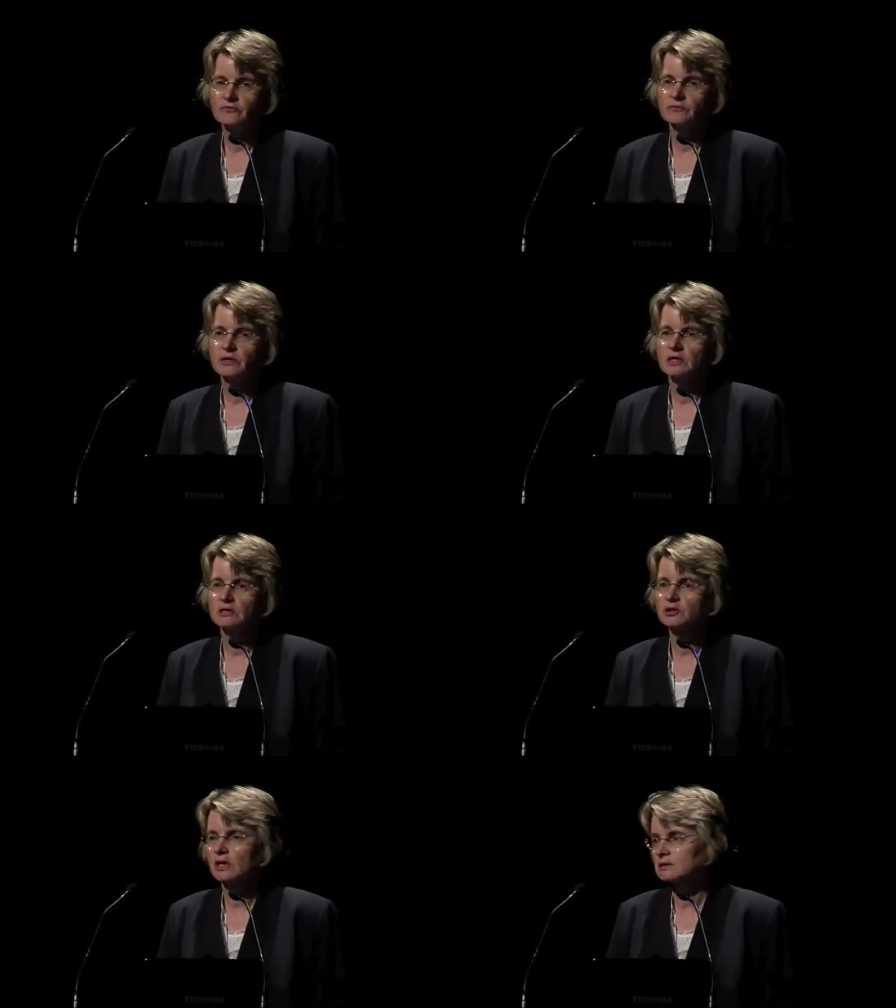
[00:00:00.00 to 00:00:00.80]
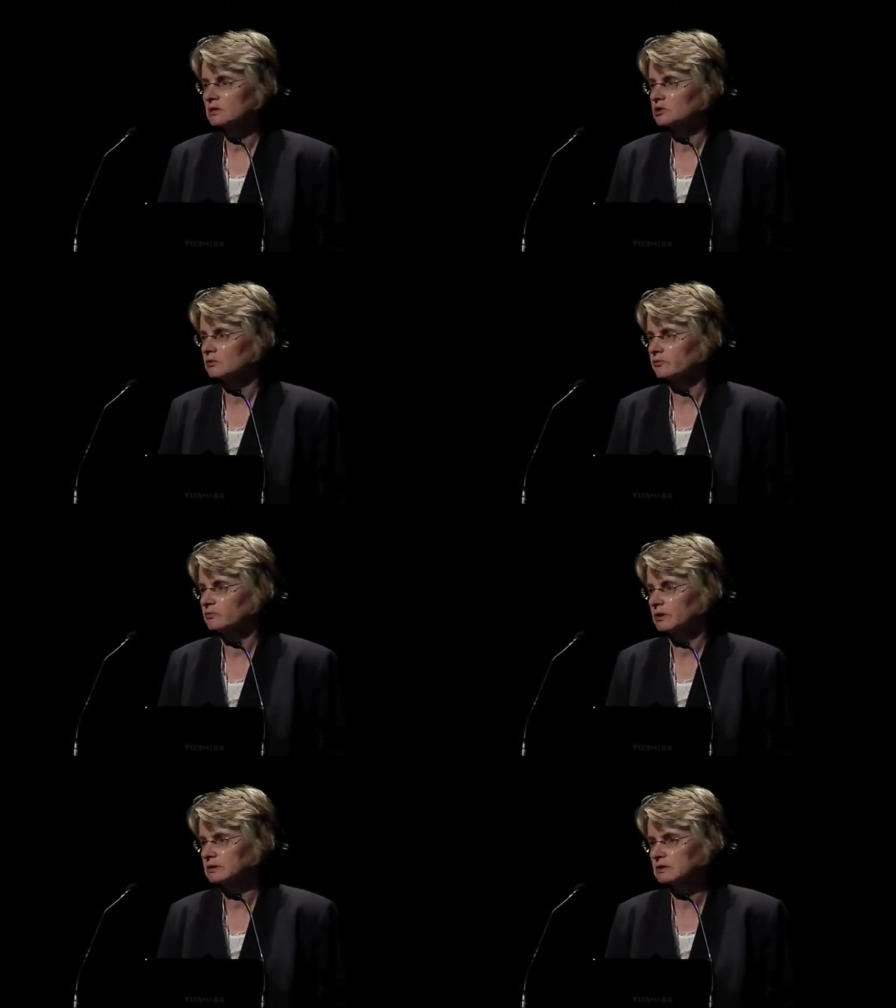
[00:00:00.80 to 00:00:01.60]
The transition from
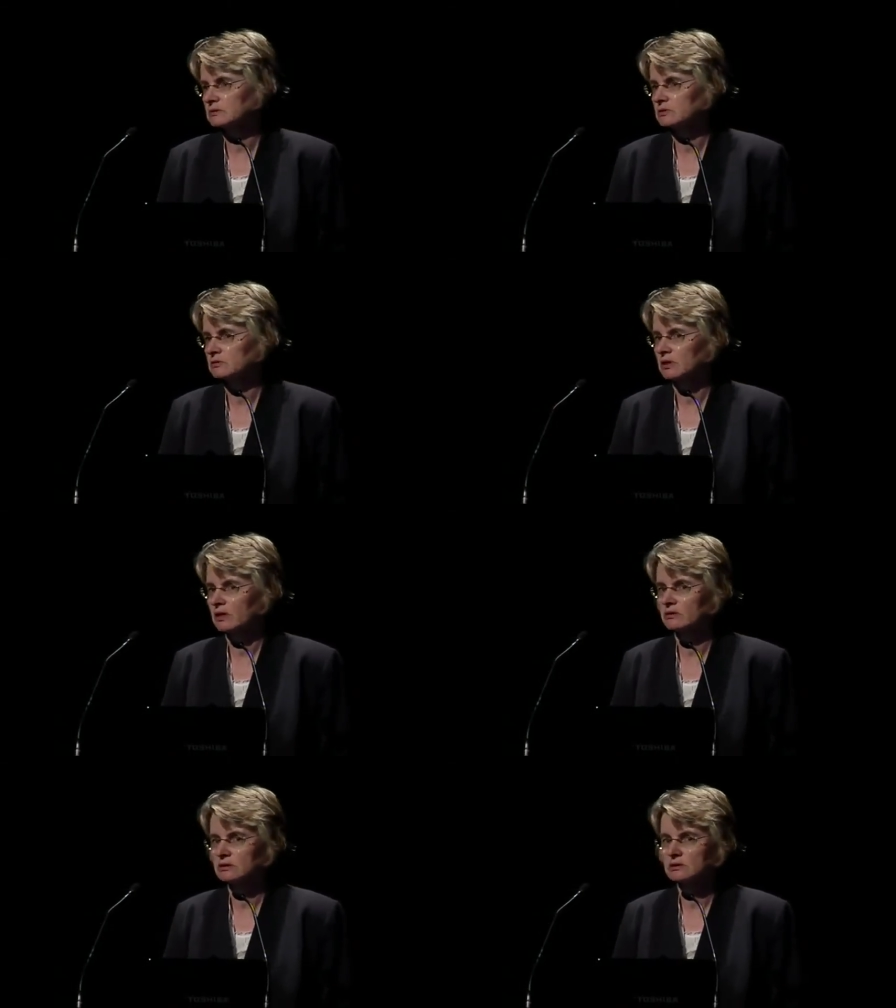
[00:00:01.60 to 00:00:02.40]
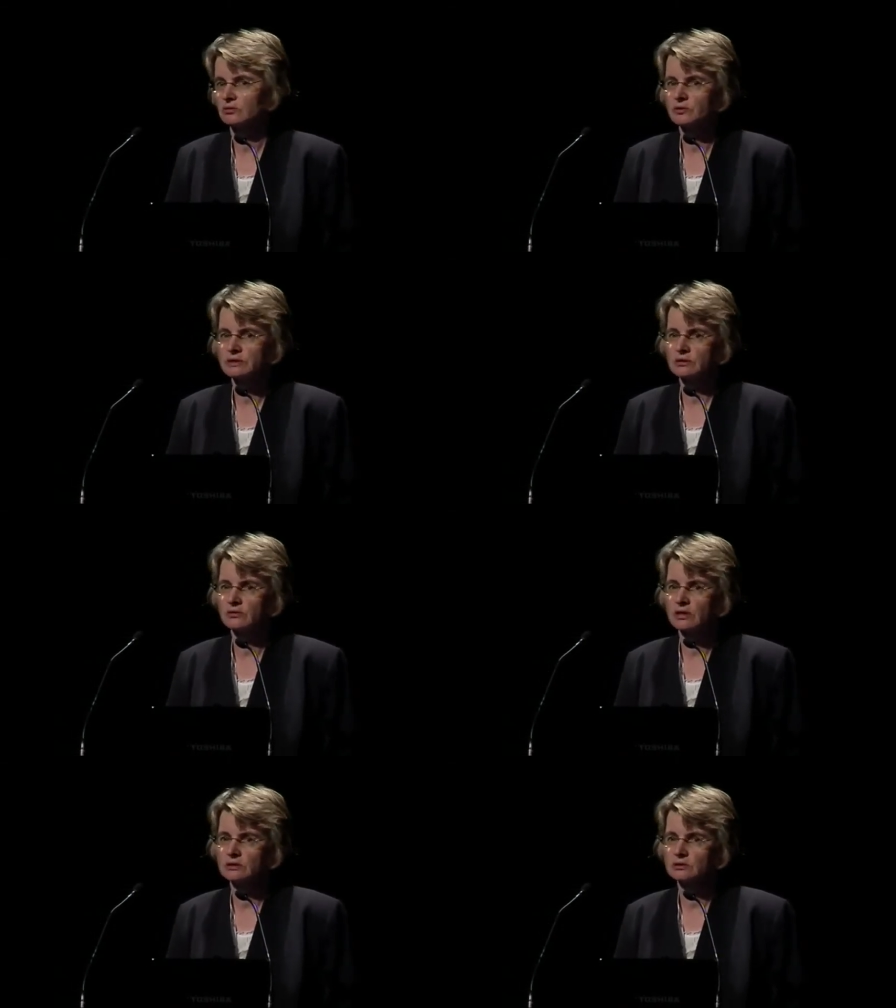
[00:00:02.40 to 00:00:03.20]
one system to another is the, always the
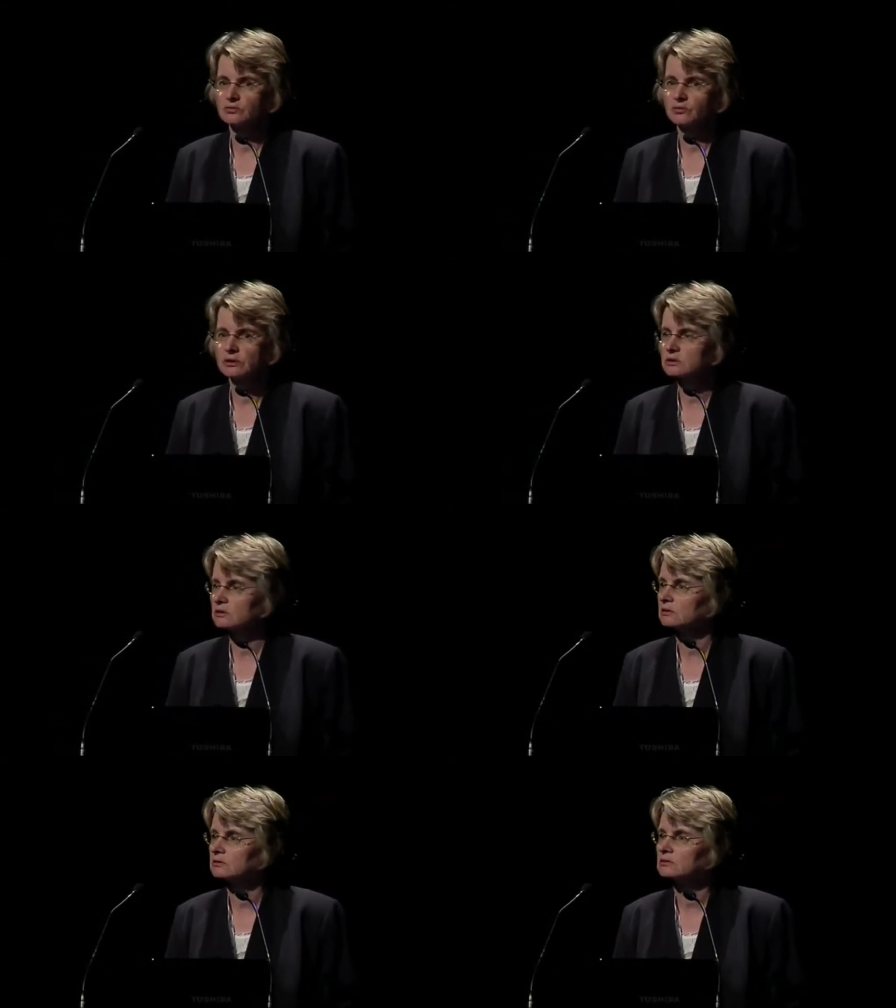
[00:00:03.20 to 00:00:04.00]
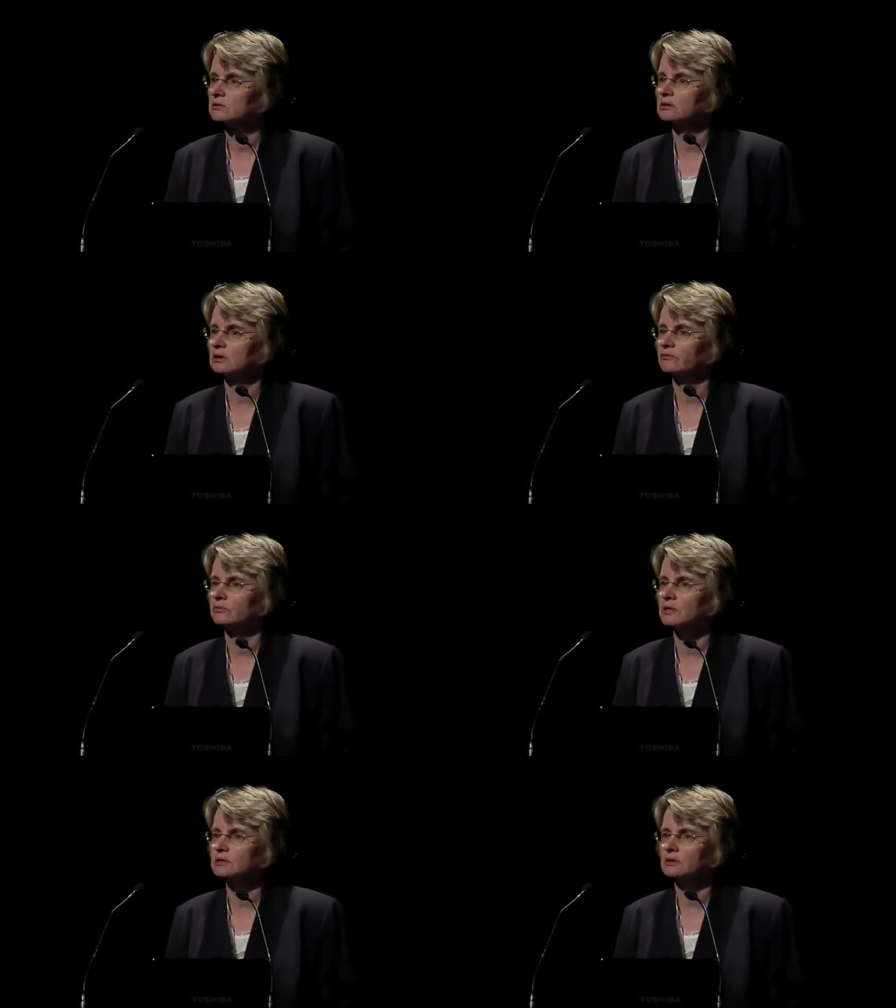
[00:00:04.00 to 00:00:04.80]
greatest risk to the
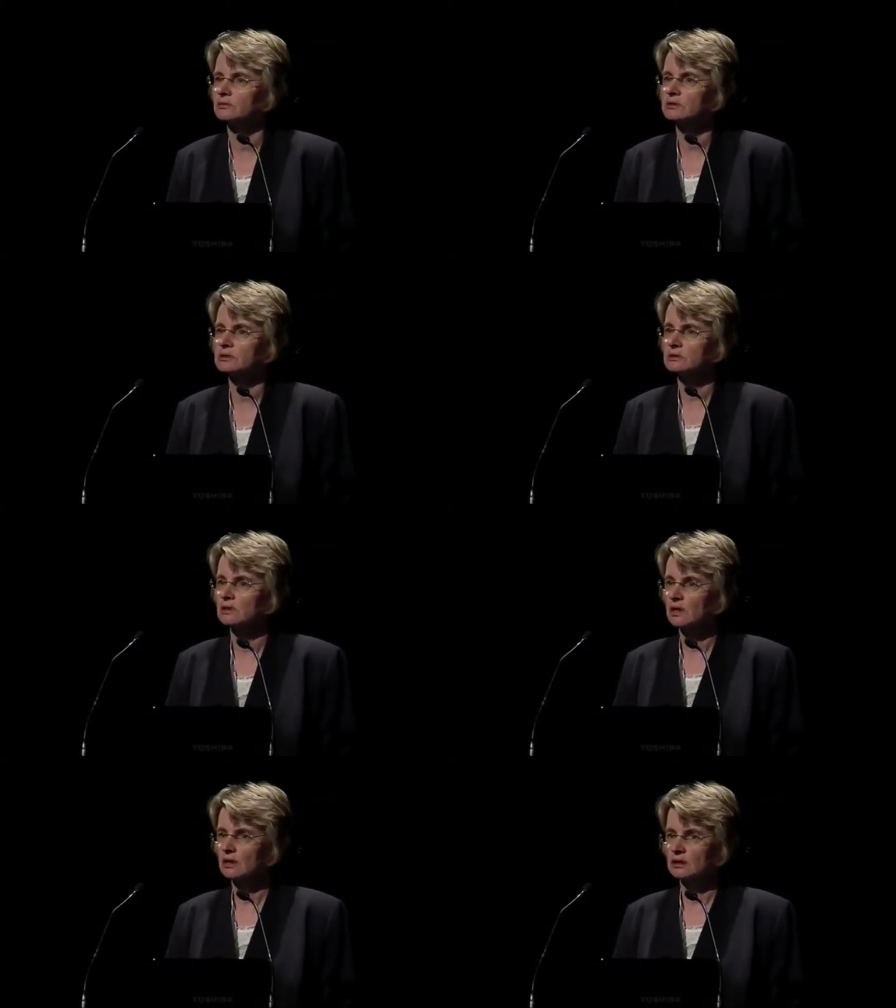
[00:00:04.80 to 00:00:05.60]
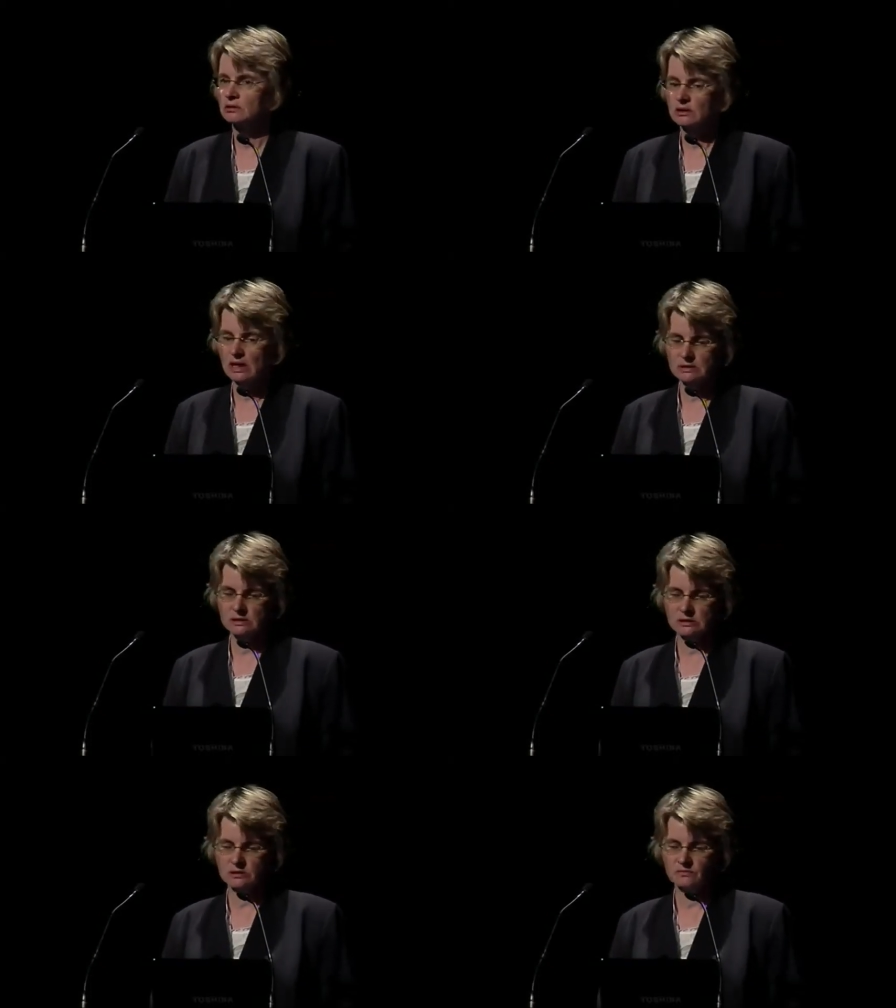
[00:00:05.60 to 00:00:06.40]
information that was uh, in that
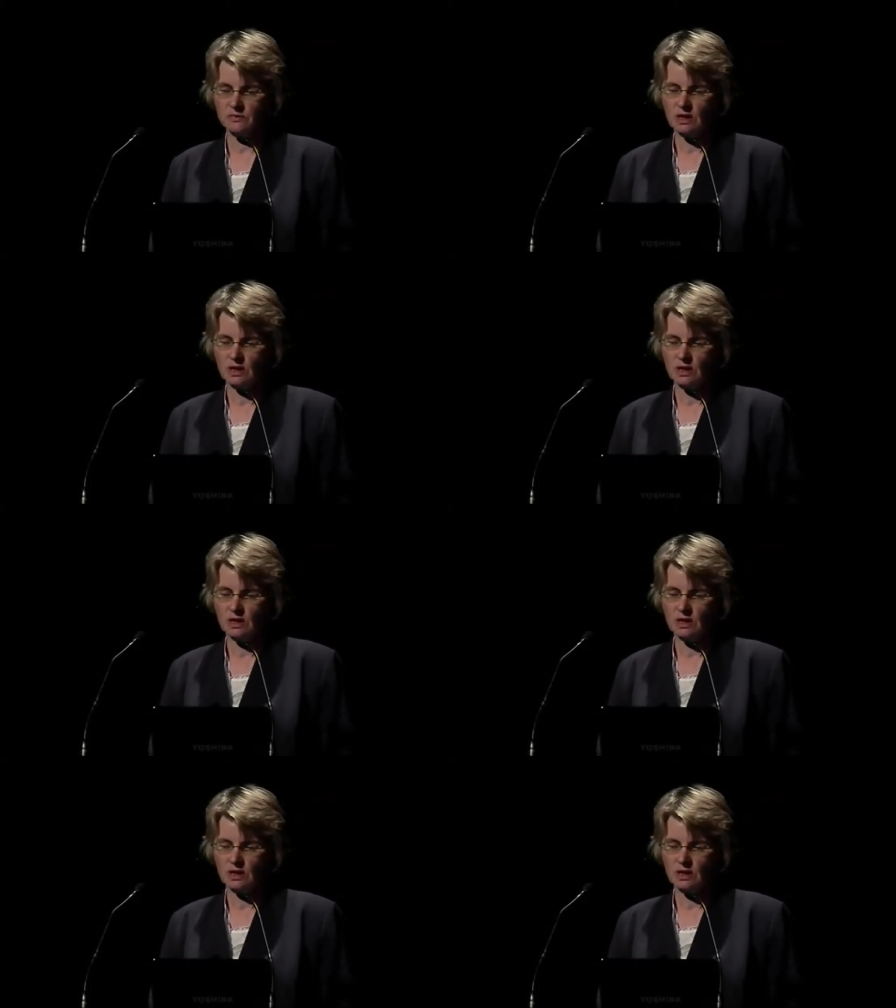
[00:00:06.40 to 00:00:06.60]
system.